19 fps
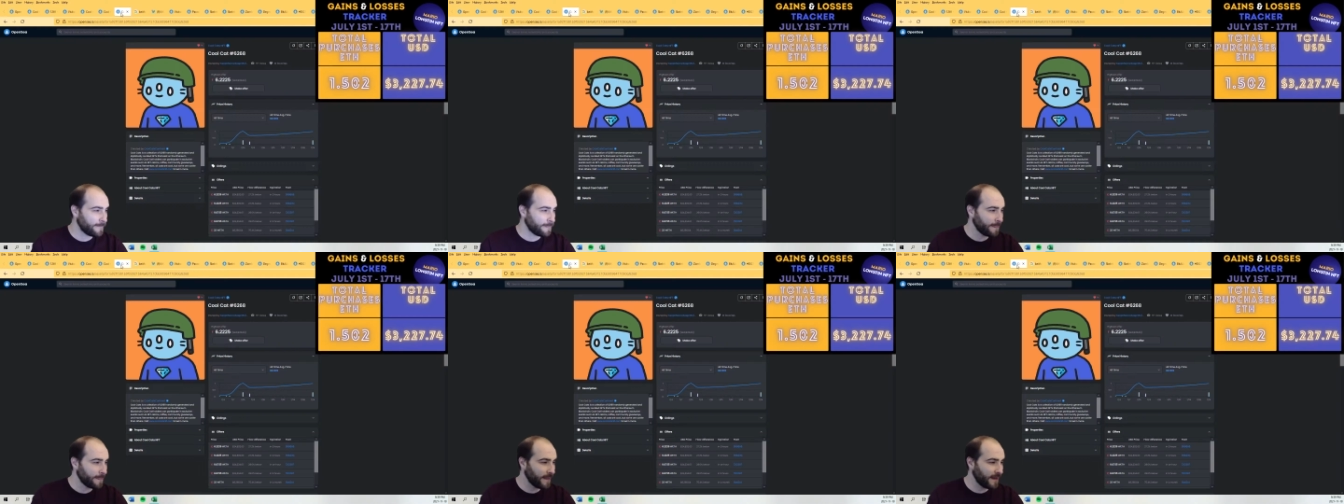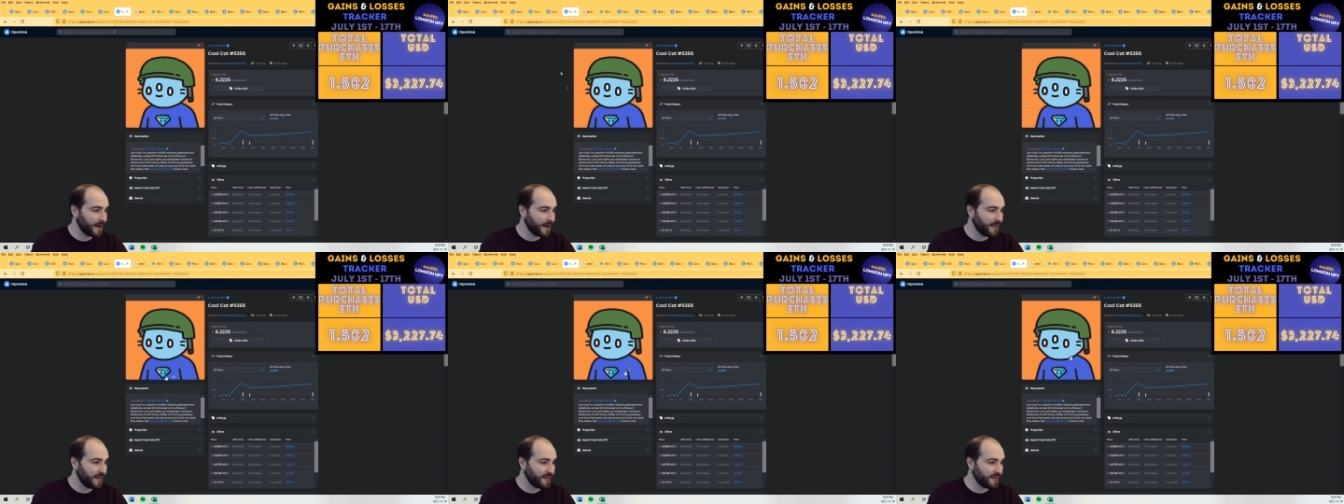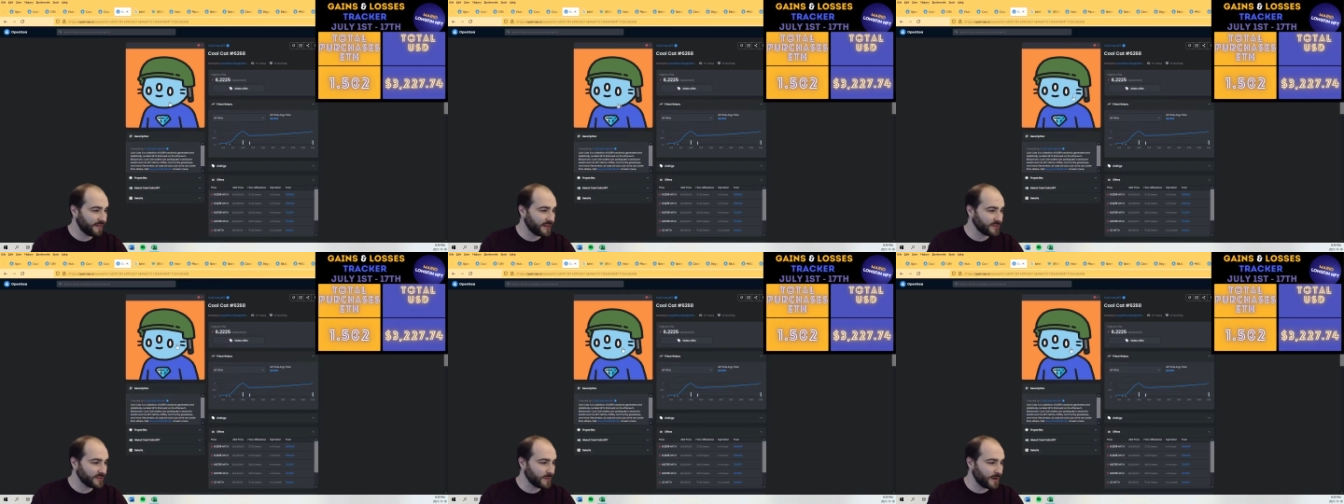and I think
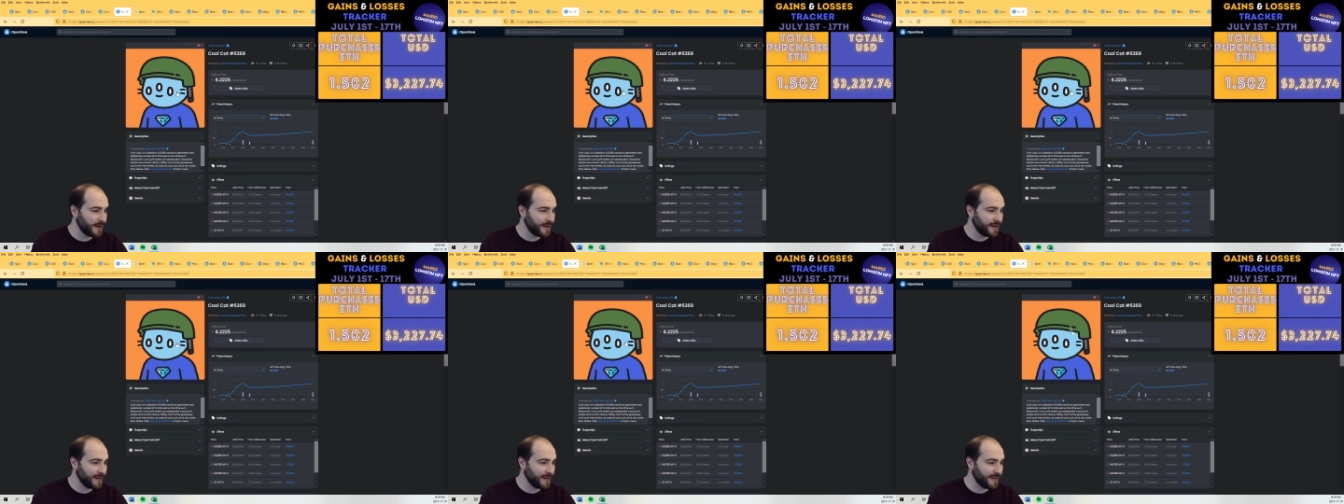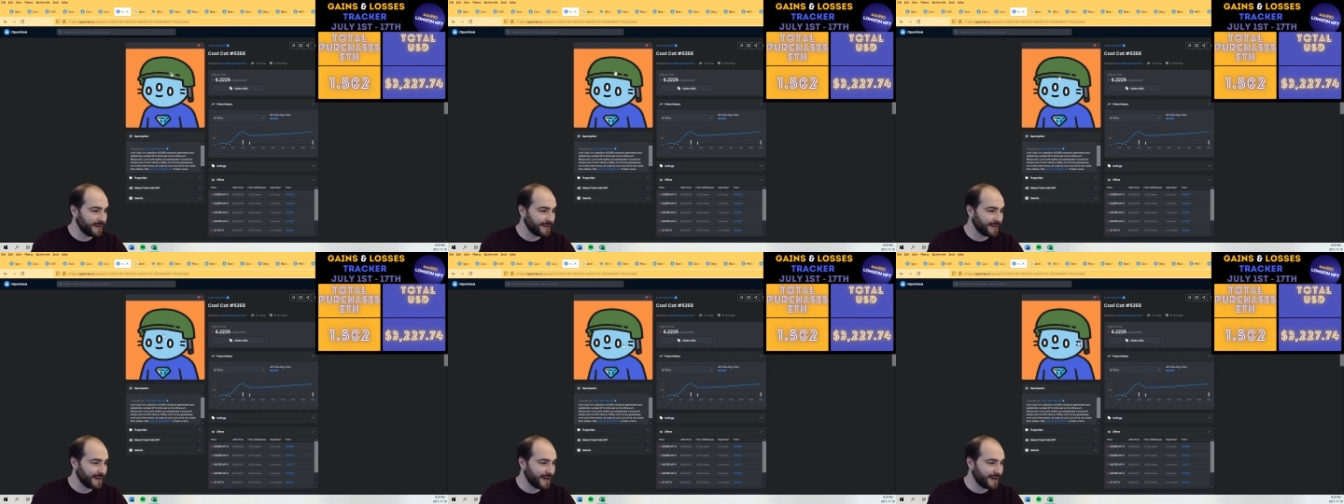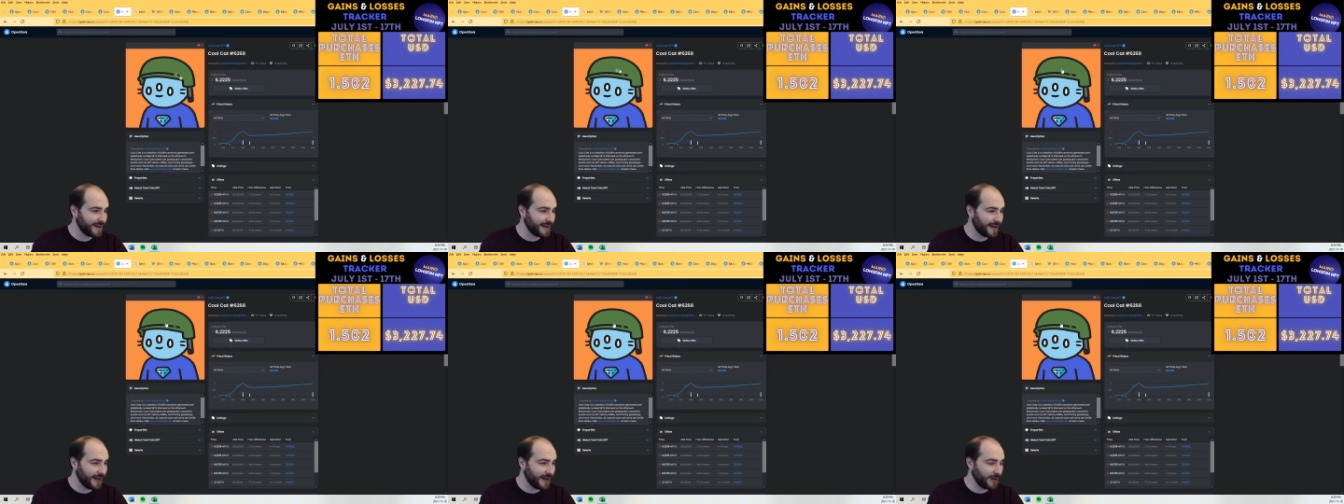that's why it kind of
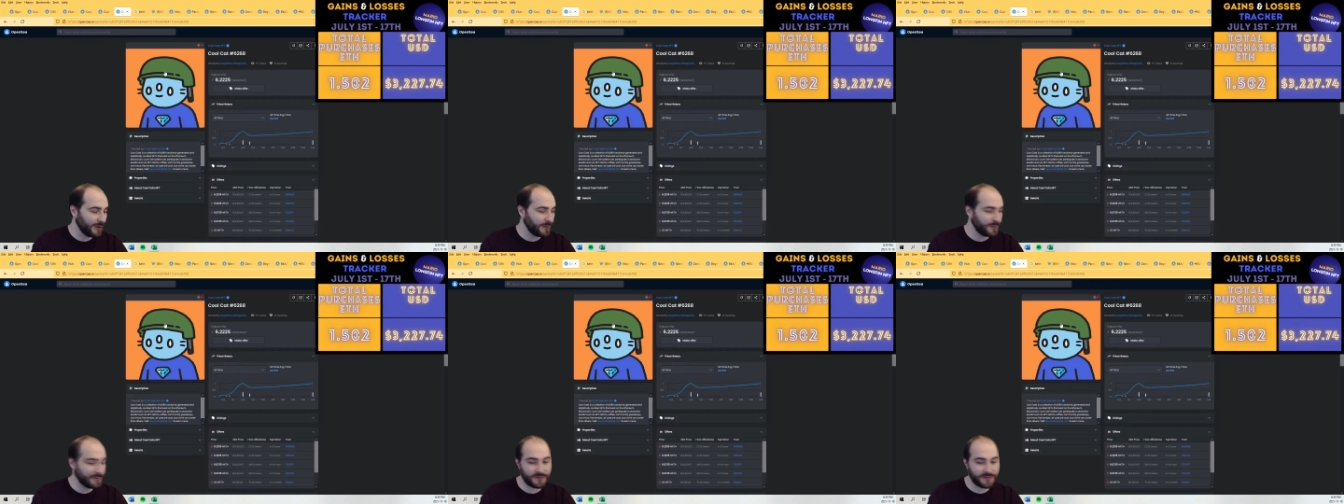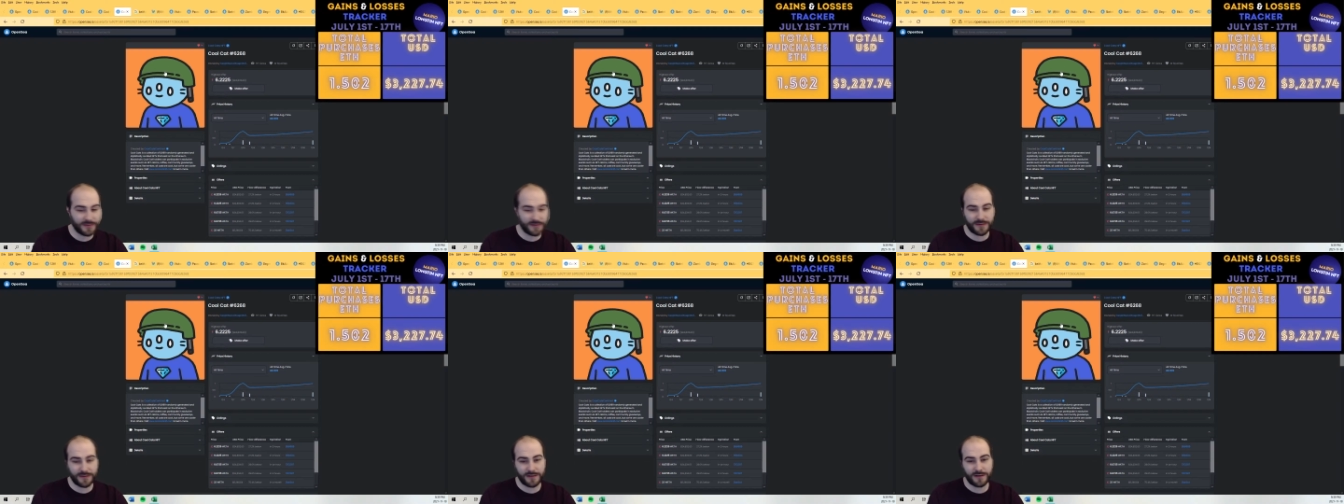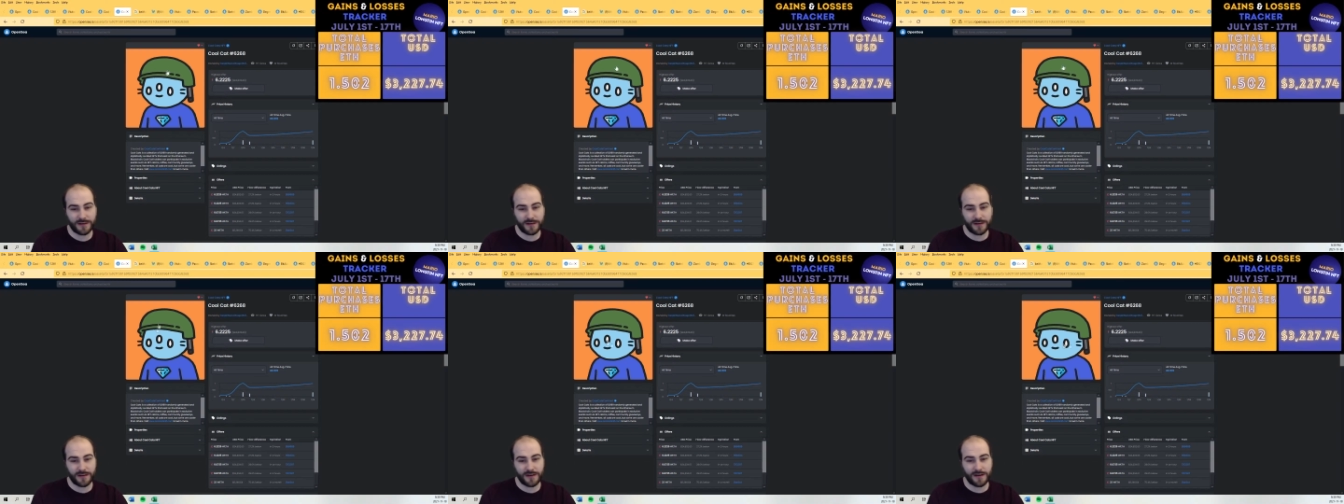helped
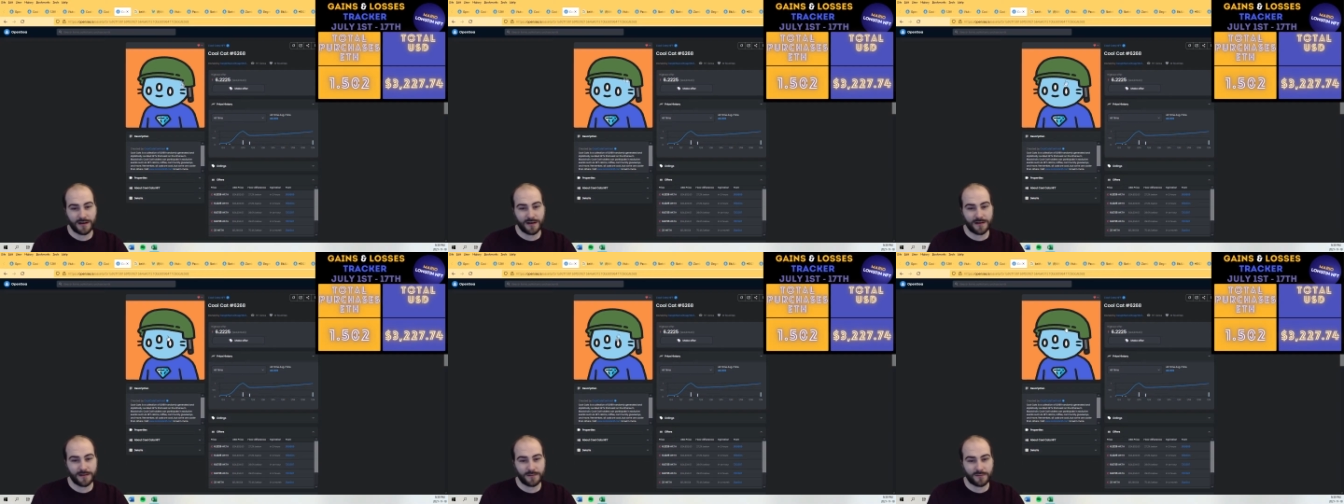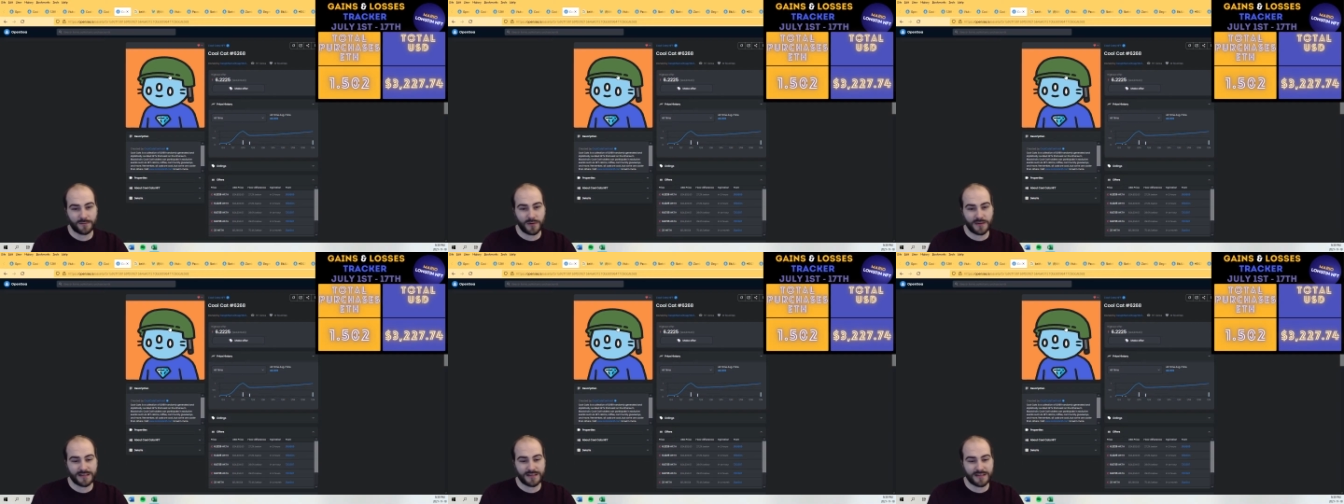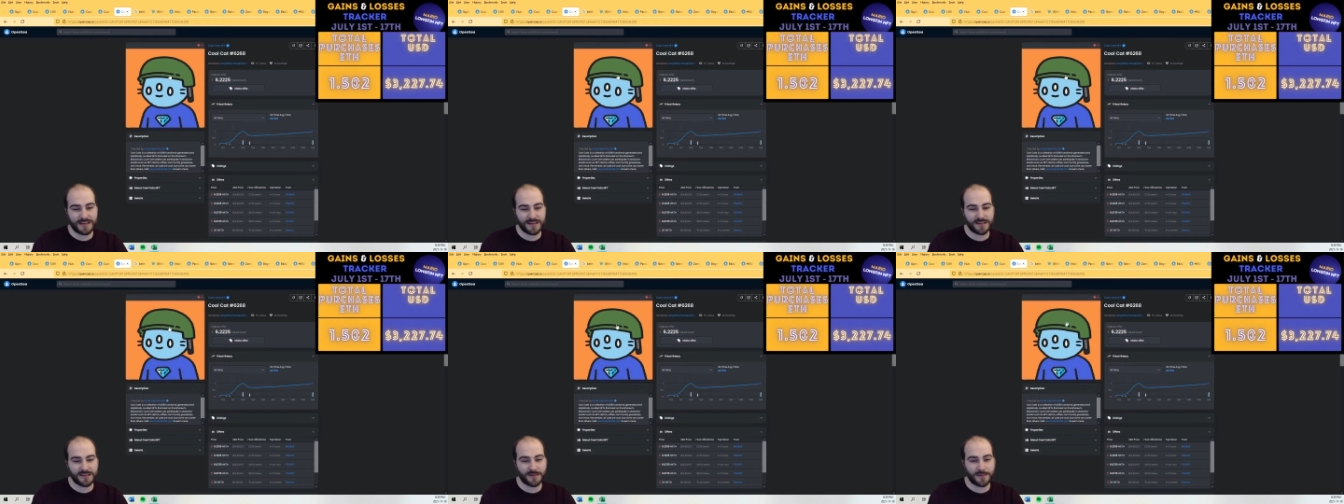
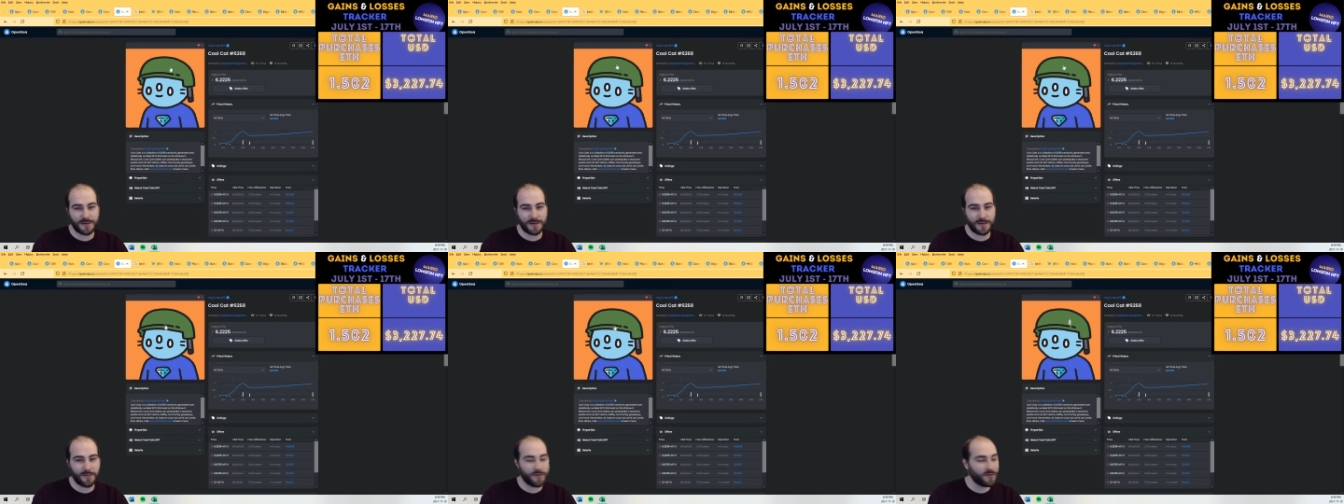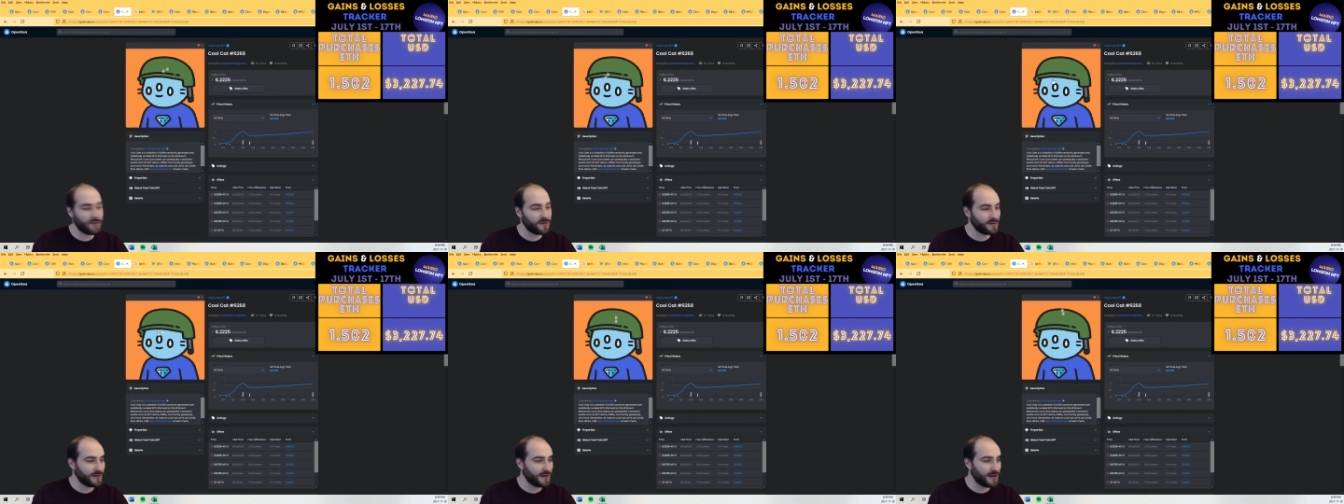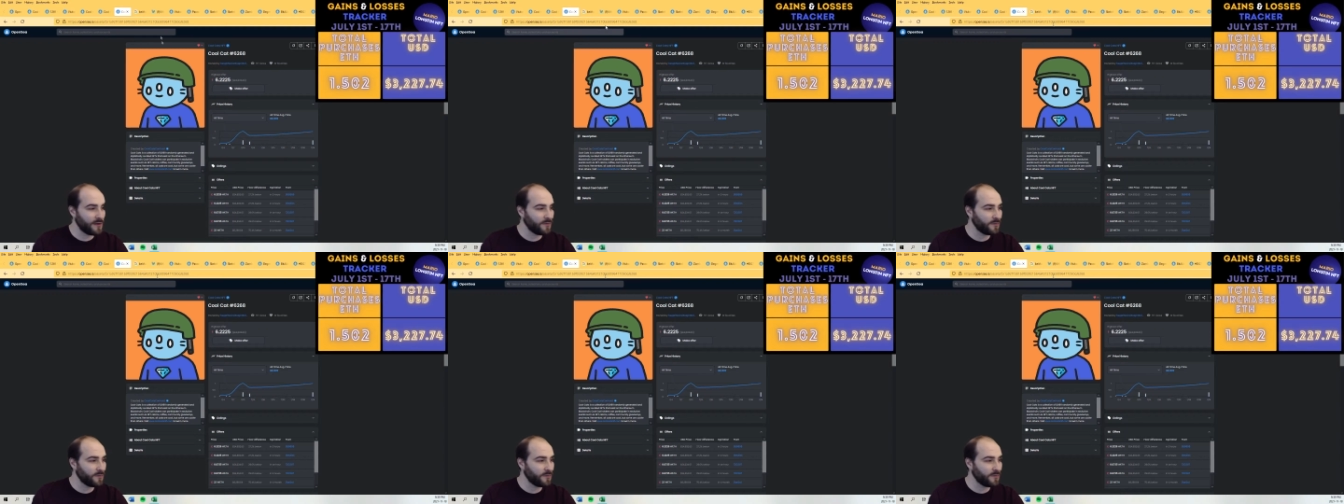resonate some people and help